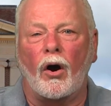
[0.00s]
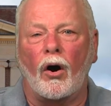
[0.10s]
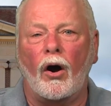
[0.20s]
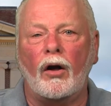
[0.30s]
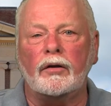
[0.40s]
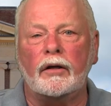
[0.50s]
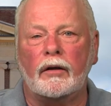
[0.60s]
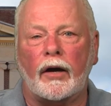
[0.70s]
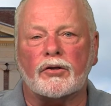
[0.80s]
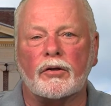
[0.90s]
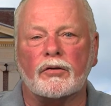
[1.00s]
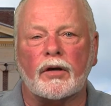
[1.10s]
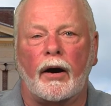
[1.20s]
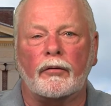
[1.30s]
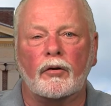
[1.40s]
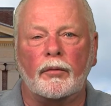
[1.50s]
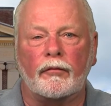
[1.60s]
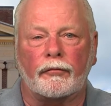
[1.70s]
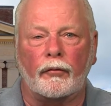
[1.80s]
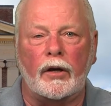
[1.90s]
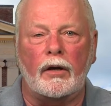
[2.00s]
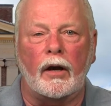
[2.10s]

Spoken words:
all elections are to be free,